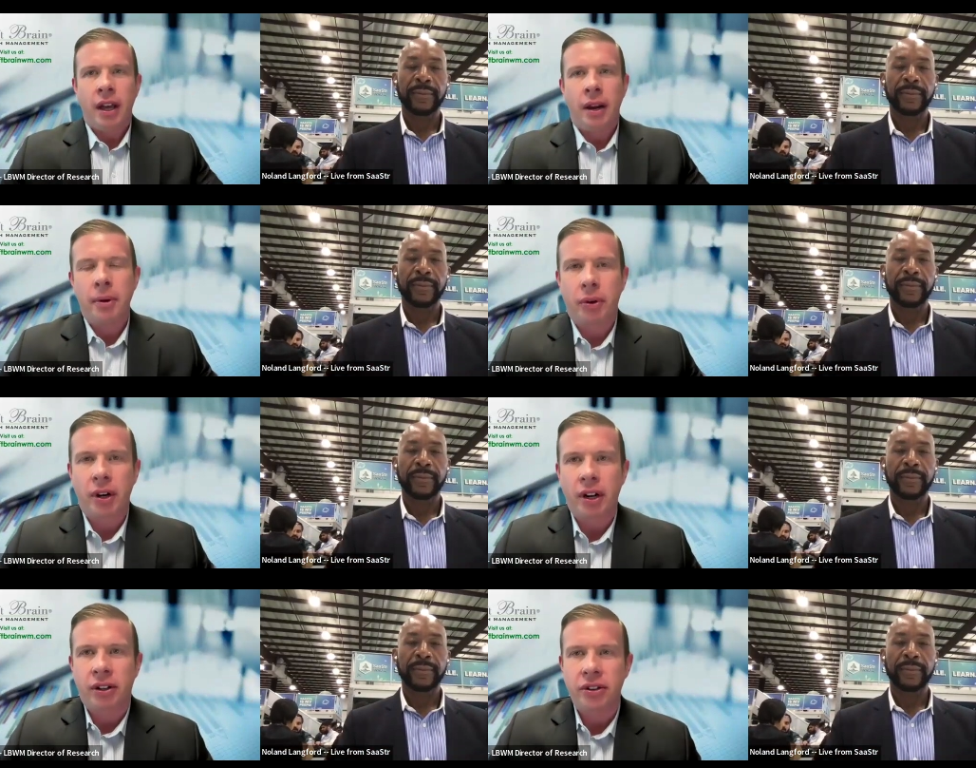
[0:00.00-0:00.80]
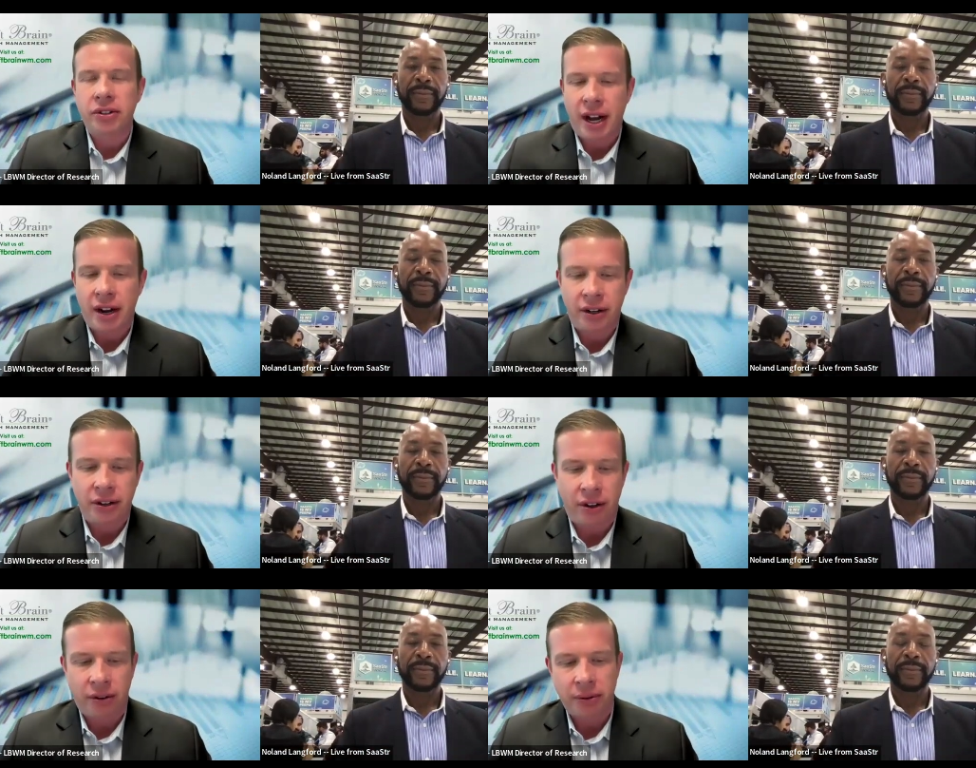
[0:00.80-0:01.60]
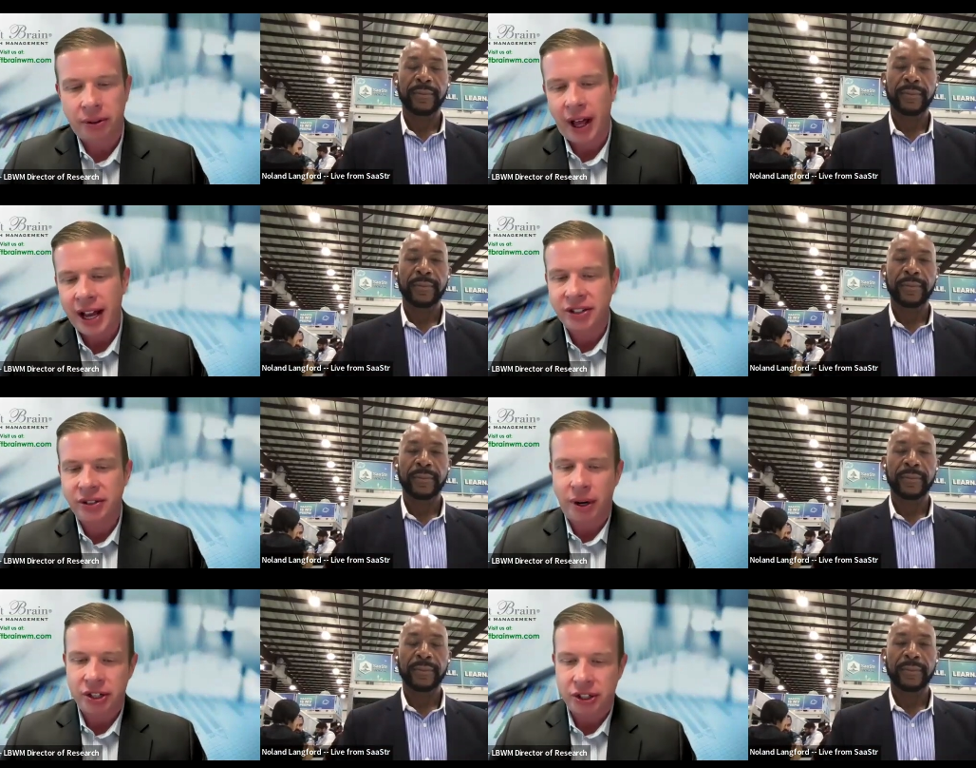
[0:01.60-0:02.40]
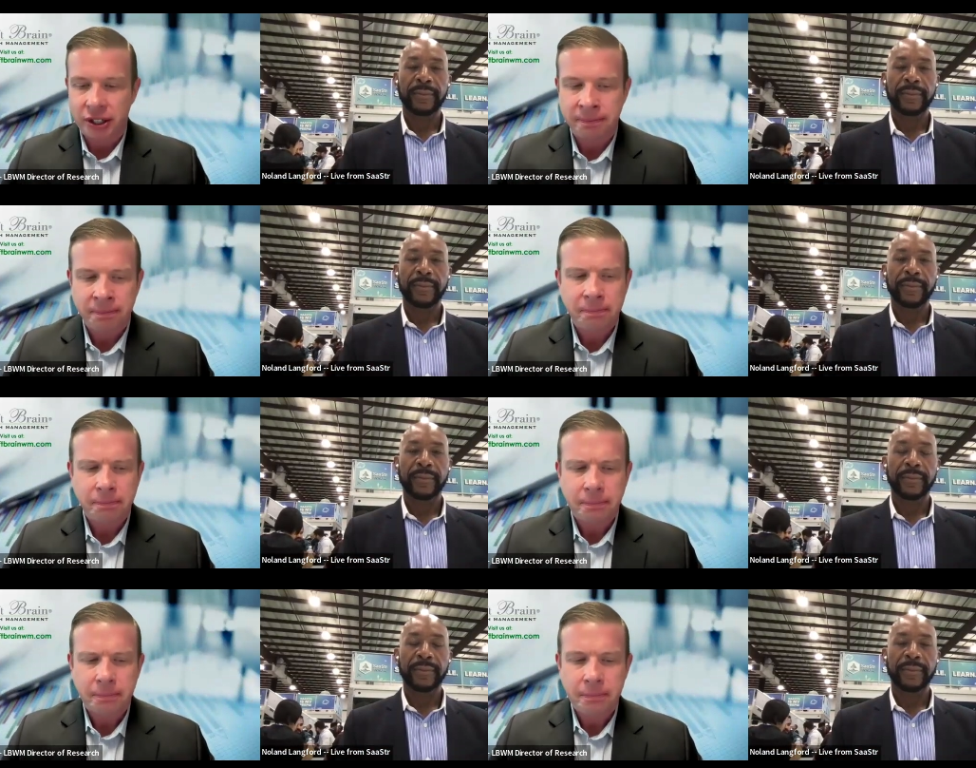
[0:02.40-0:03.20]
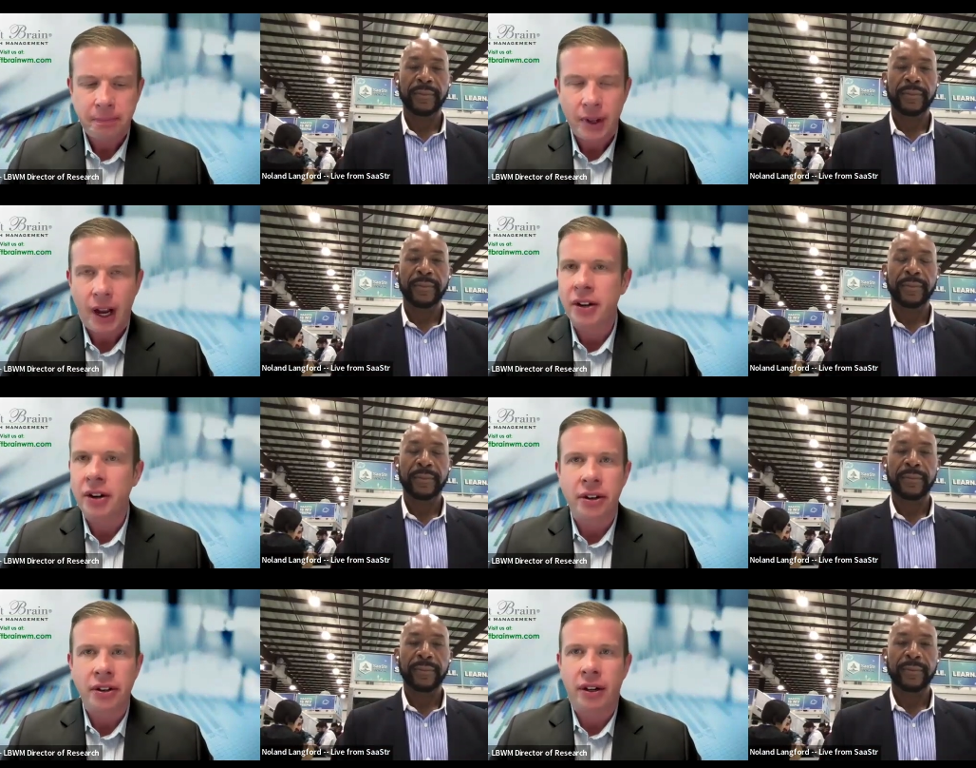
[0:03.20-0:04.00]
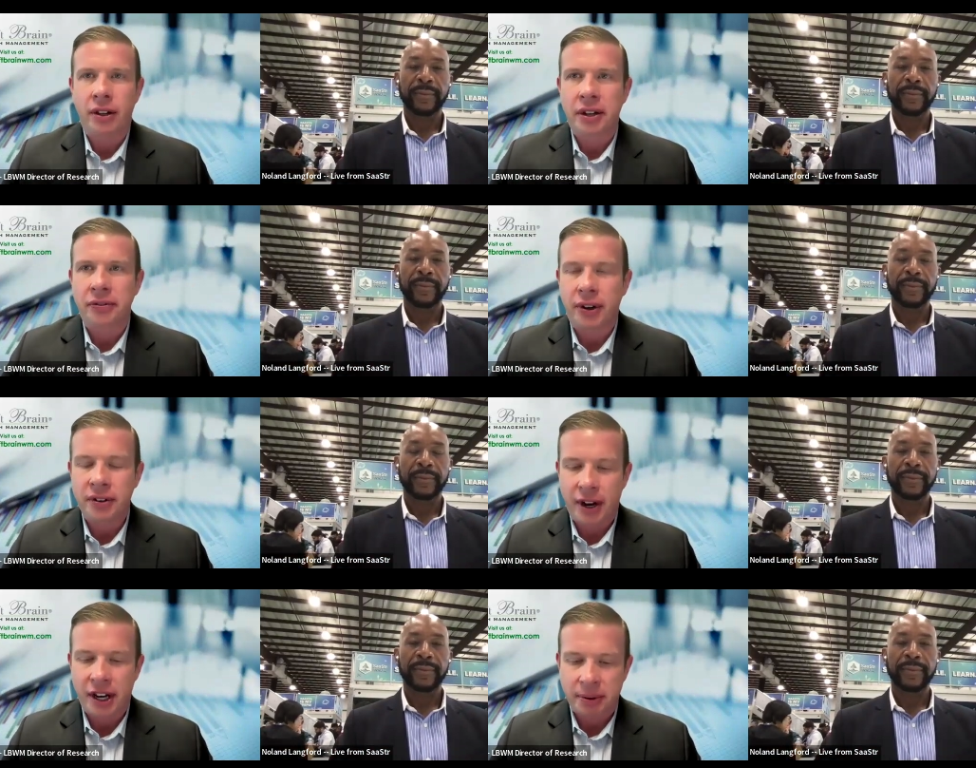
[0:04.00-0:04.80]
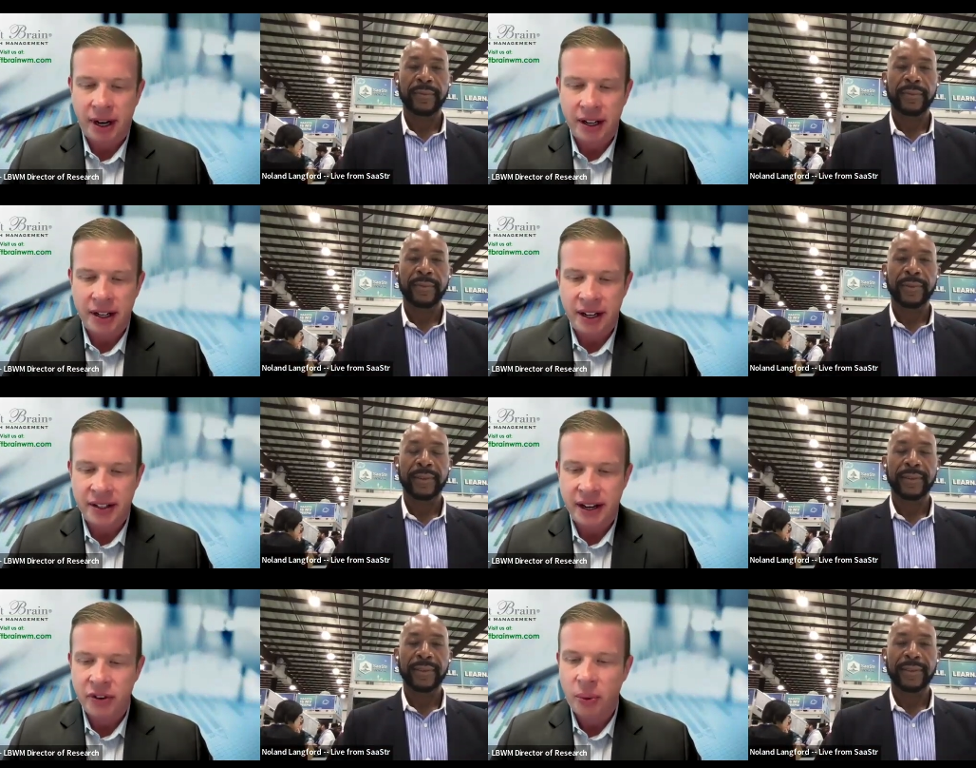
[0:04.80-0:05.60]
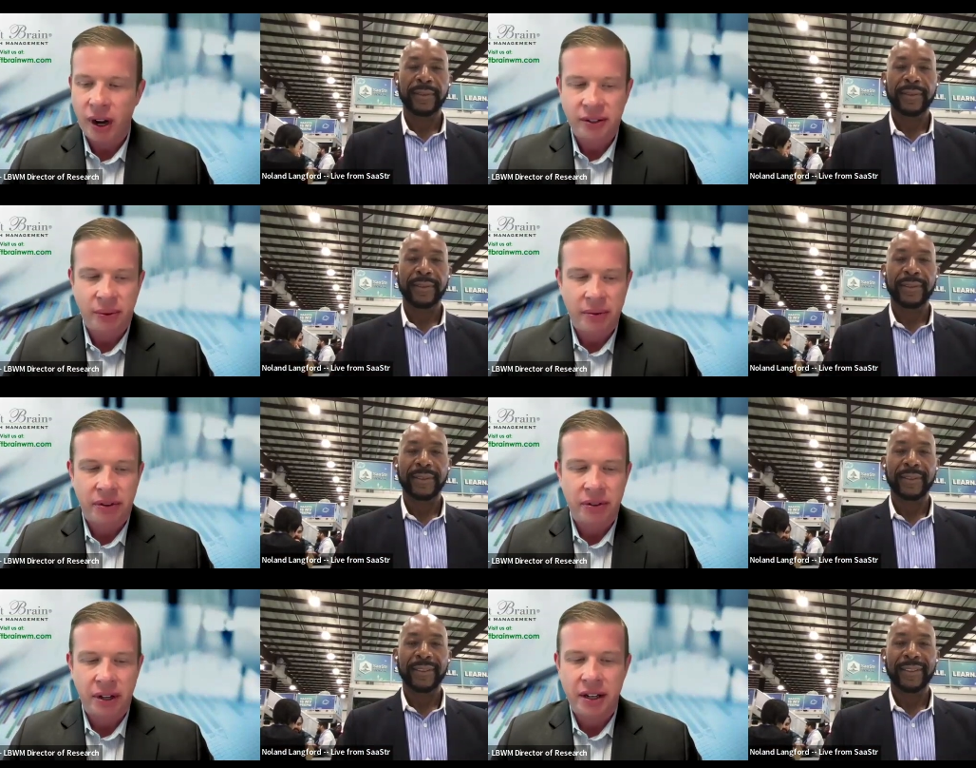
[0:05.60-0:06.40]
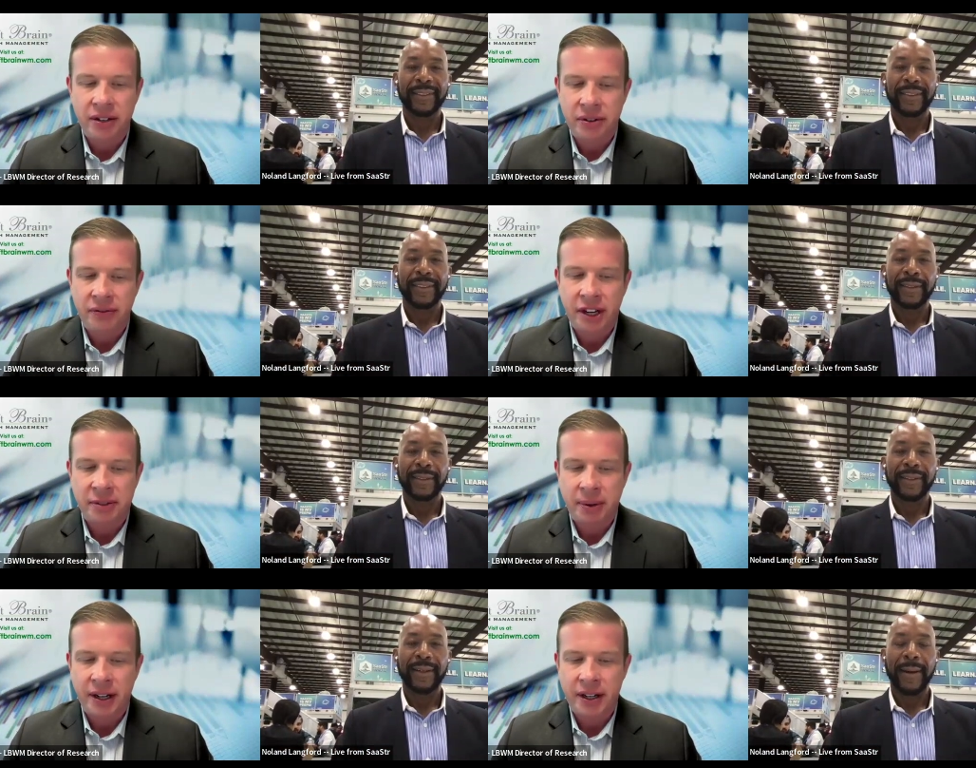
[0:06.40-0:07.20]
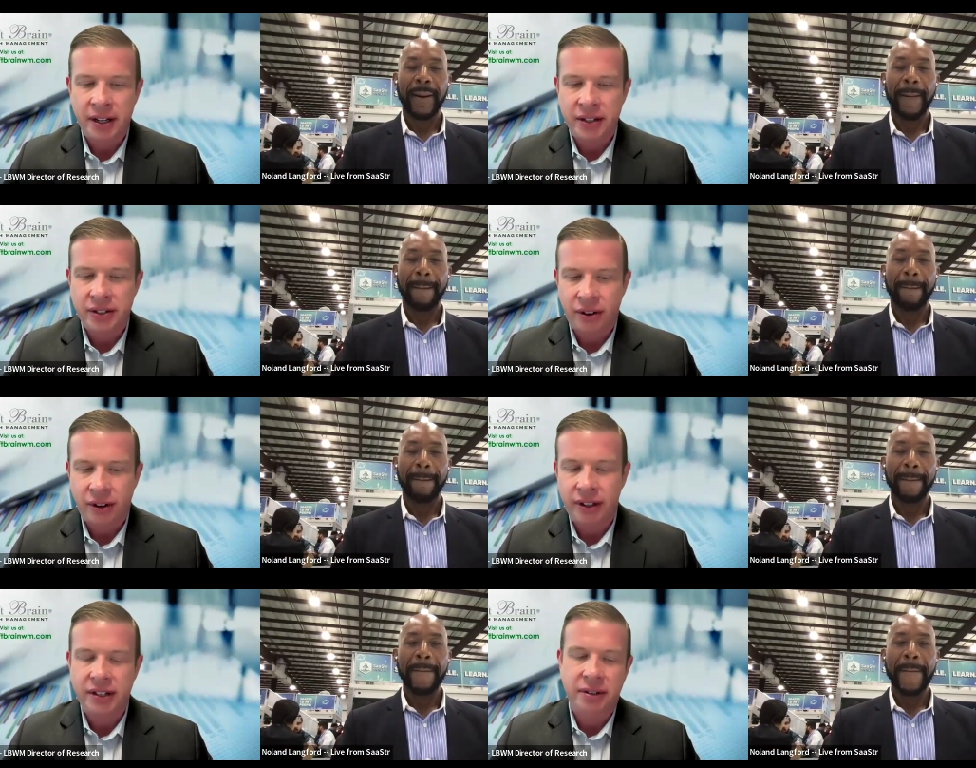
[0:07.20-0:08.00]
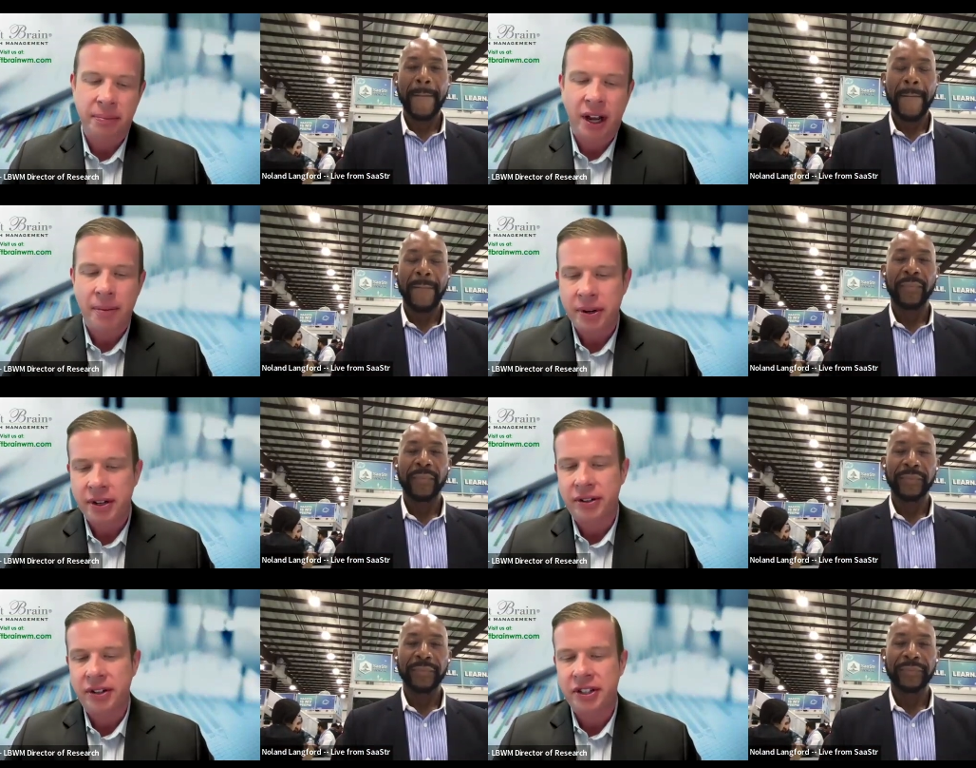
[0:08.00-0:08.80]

Speaker 1: And we're going to close it out here, Noland, with the last question. I know you're there looking for investment ideas. Have you walked away with any new investment ideas, or at least some companies or